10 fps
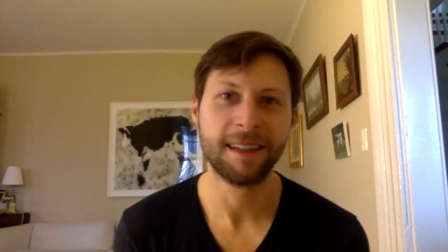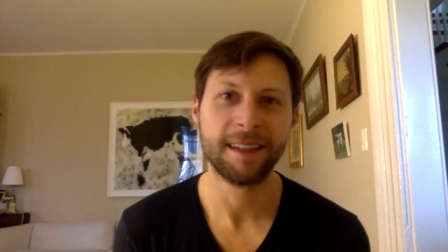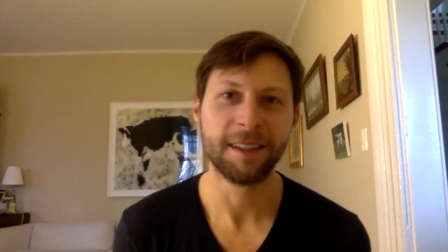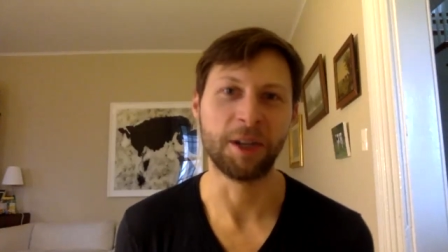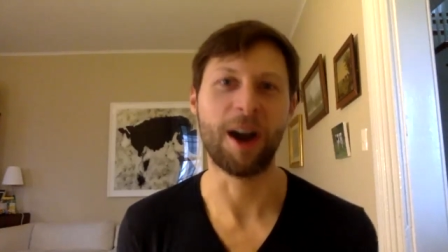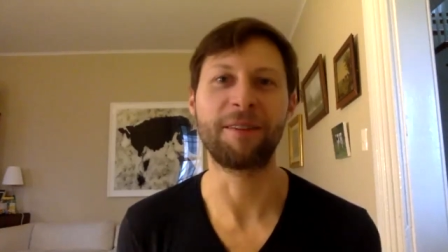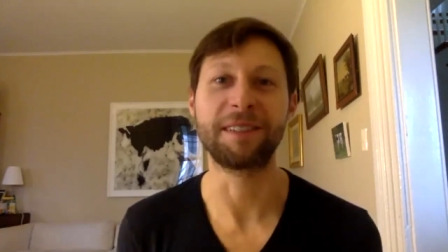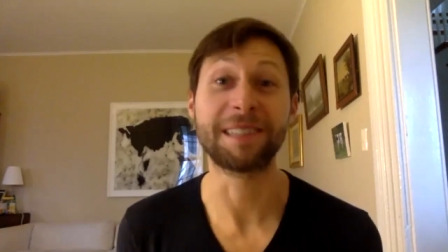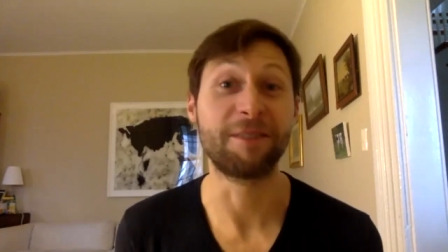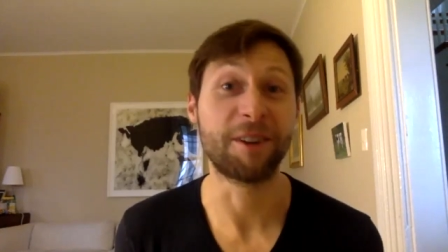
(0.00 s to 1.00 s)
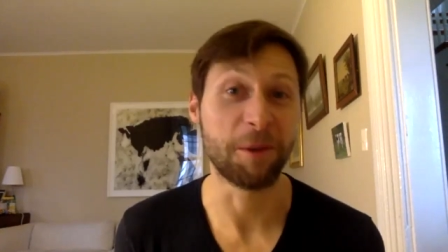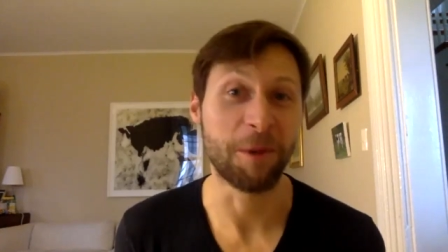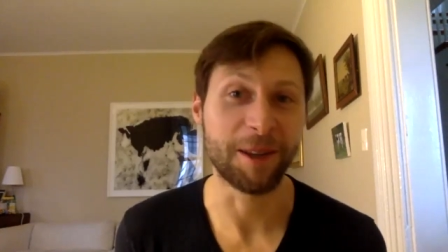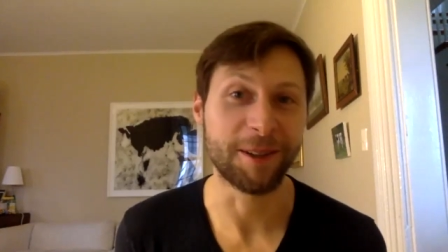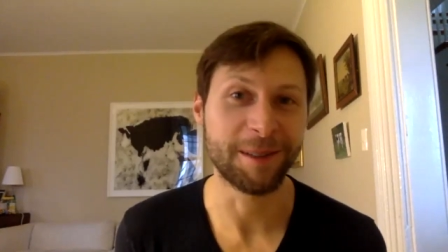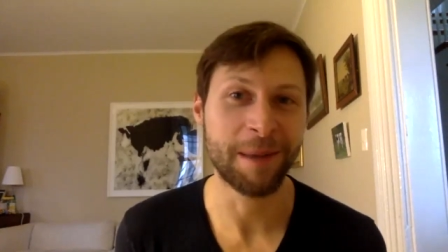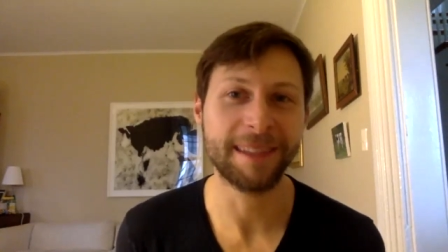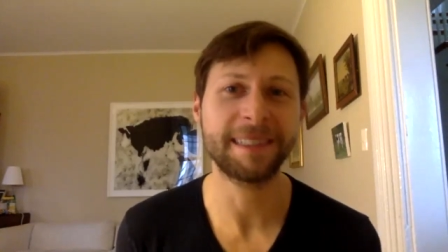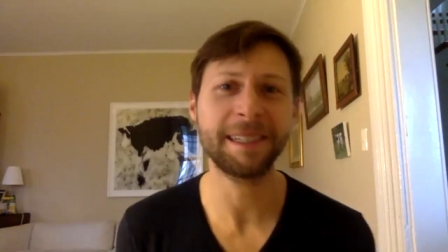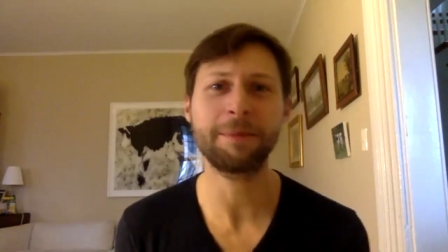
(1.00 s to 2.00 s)
you know obviously very weather
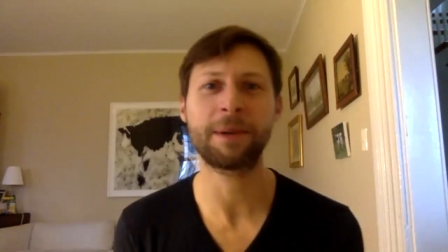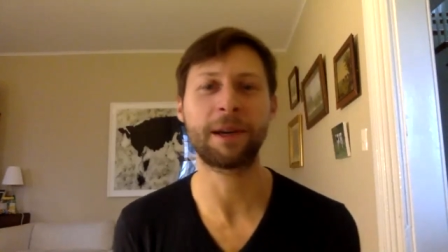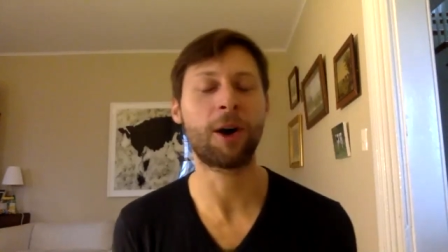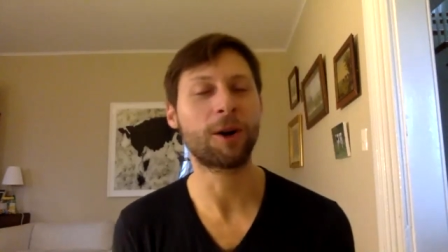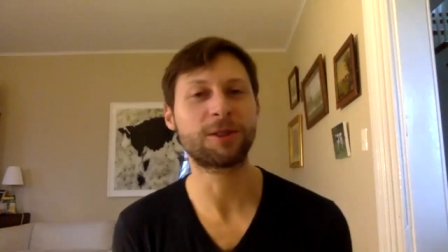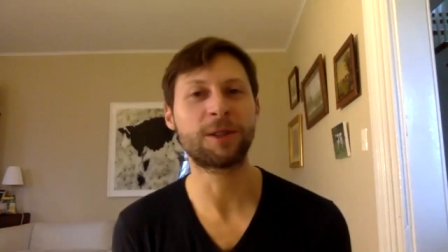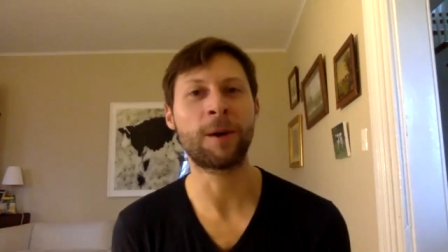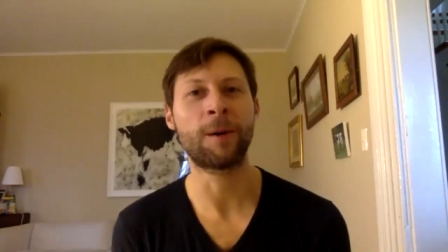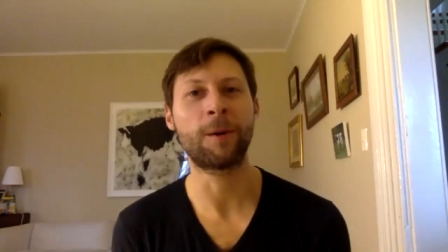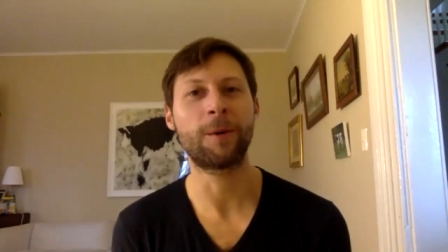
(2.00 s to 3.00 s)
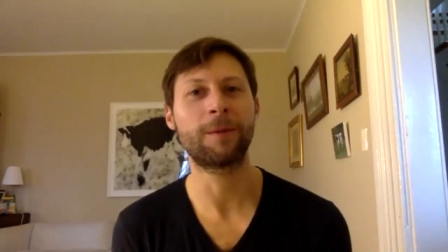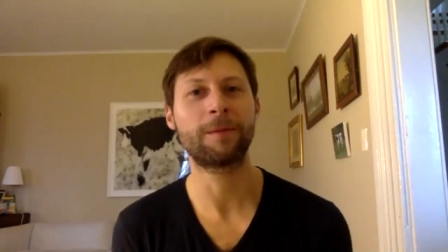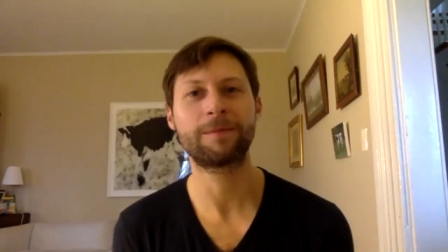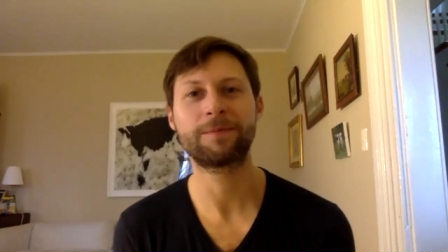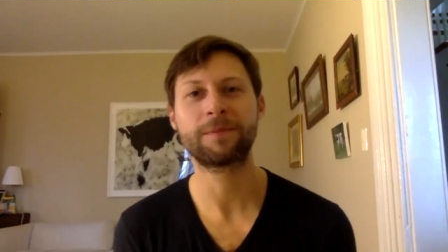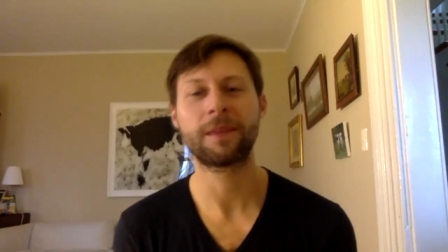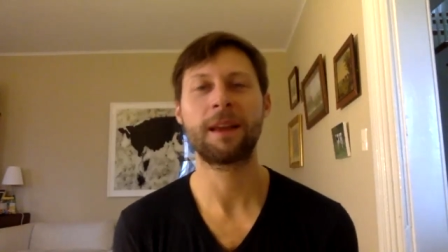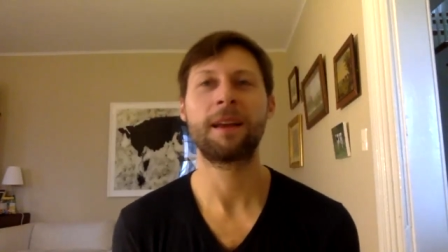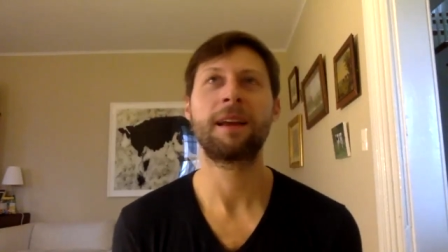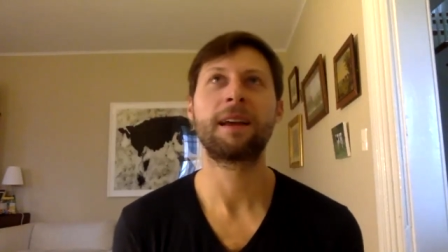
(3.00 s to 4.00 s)
dependent, but also right.
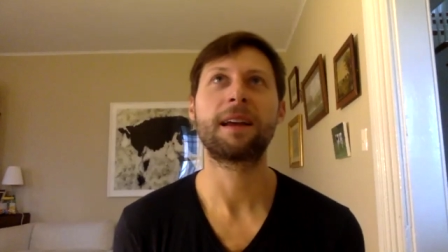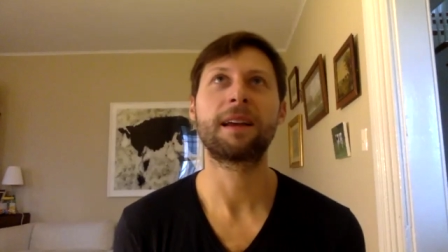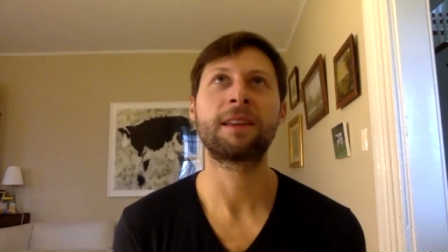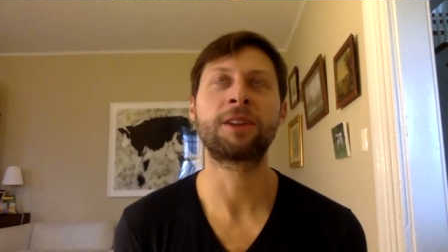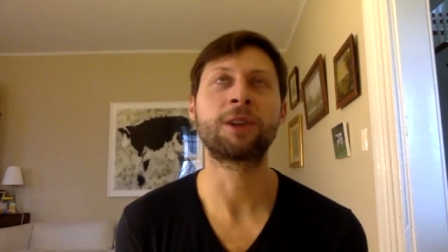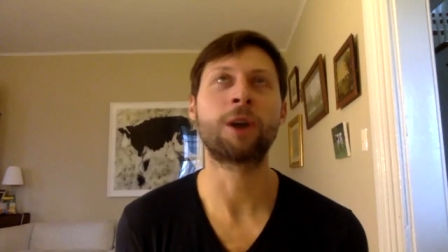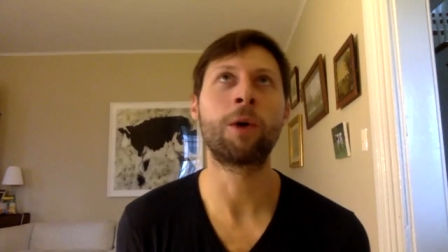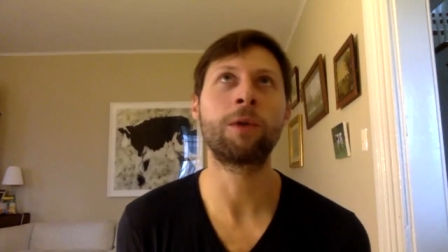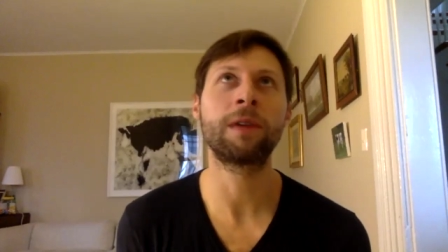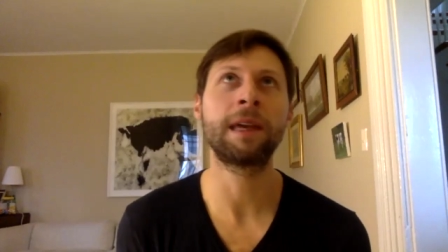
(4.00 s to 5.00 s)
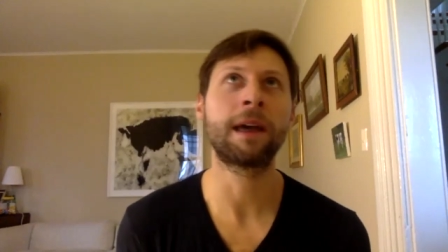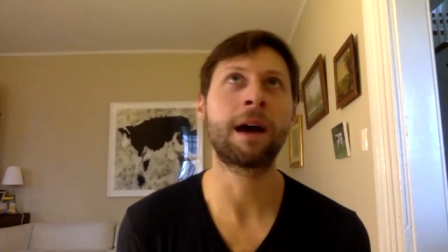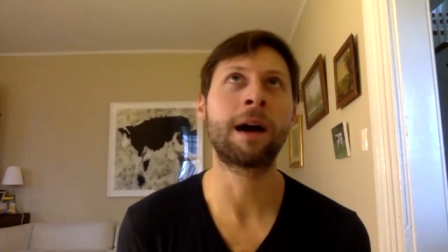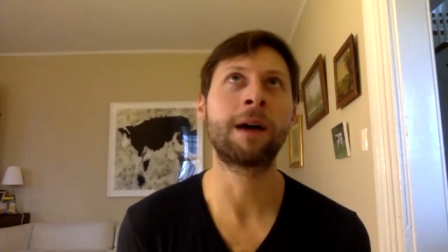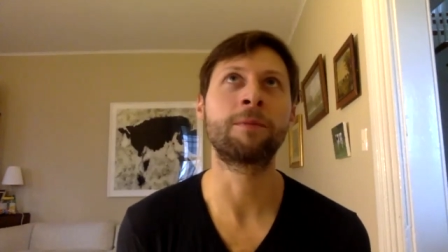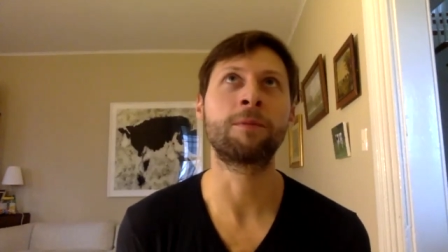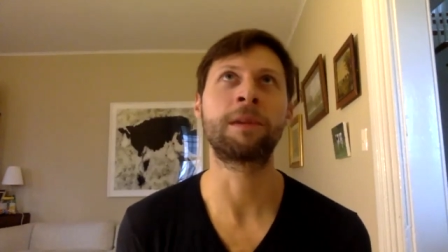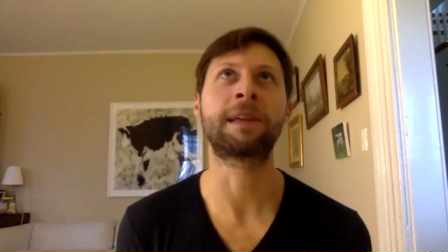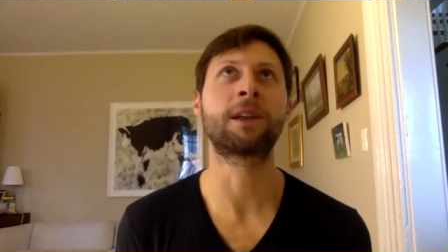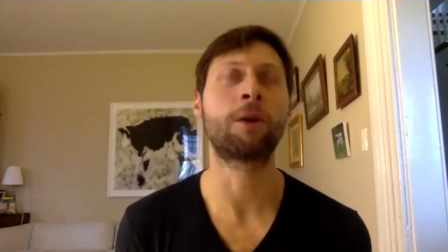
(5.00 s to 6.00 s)
there's only um,
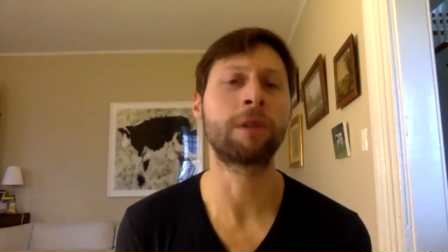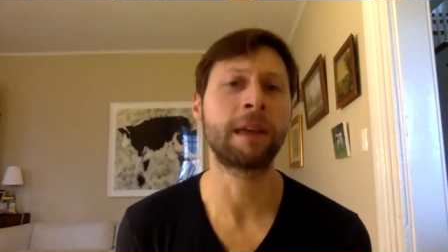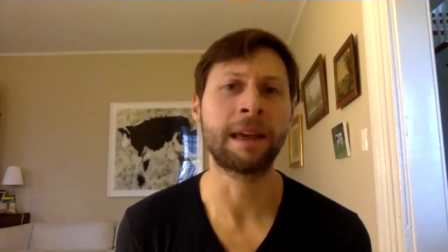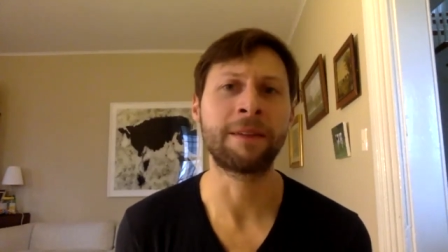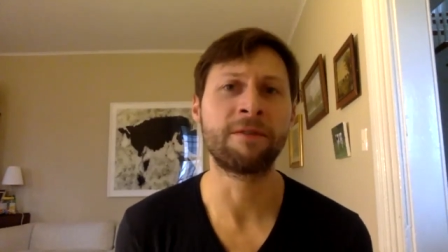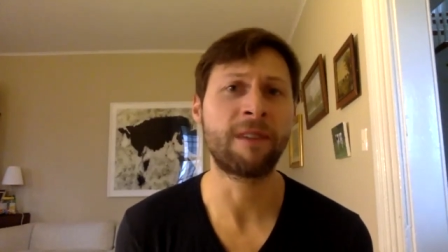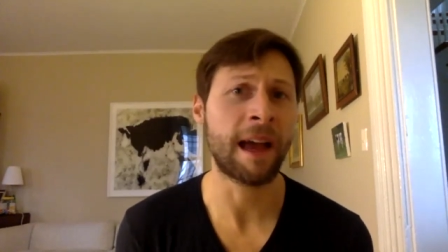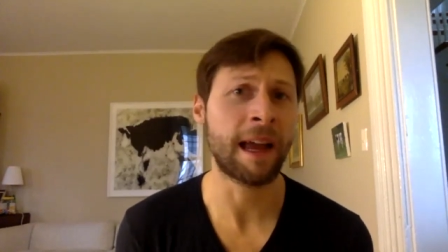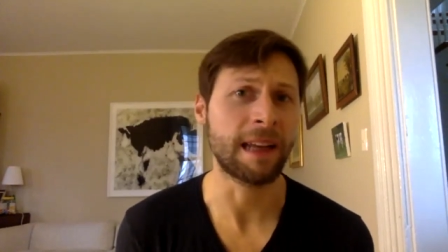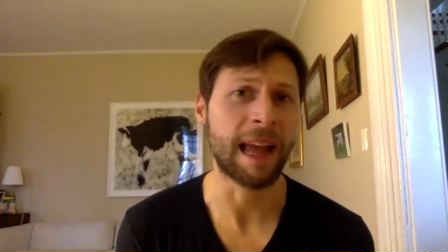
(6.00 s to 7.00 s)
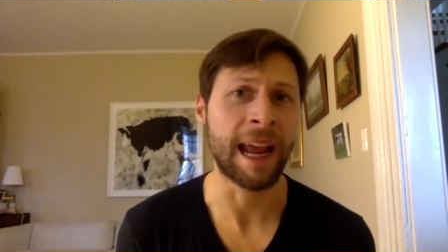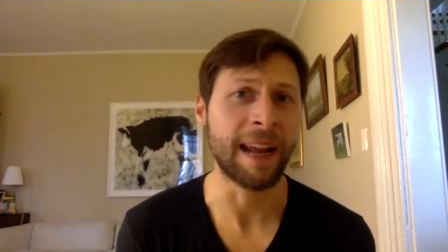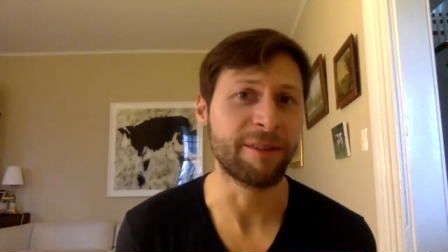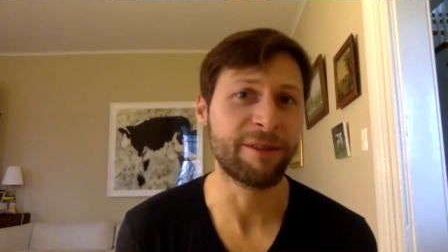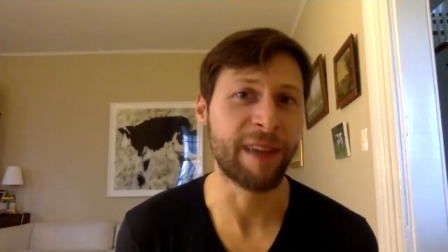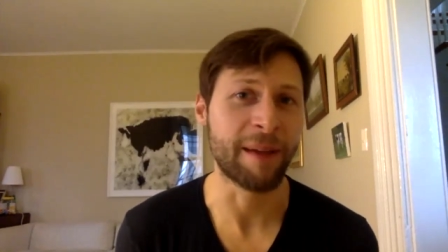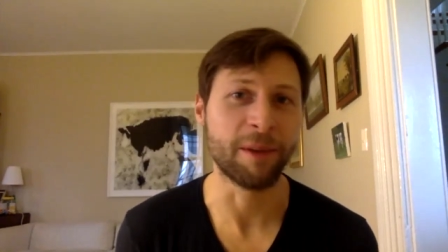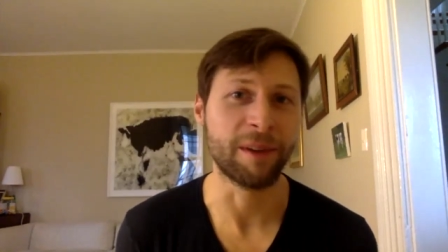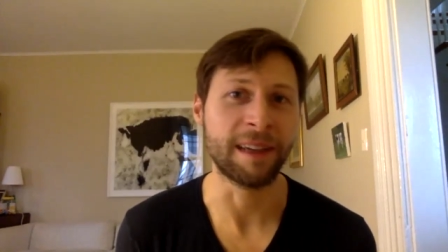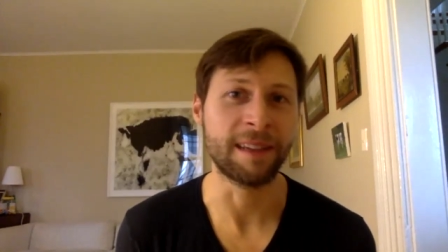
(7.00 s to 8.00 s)
we can only invite eight
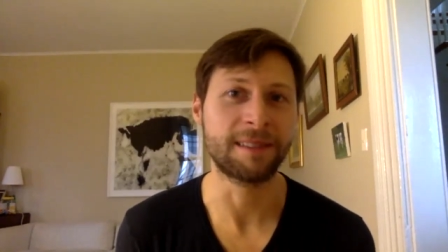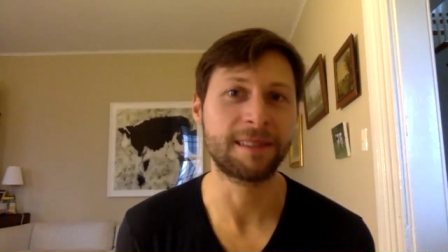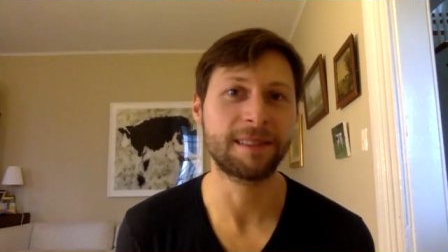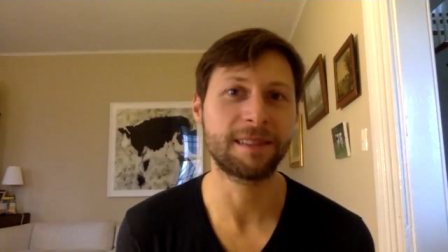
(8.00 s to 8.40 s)
families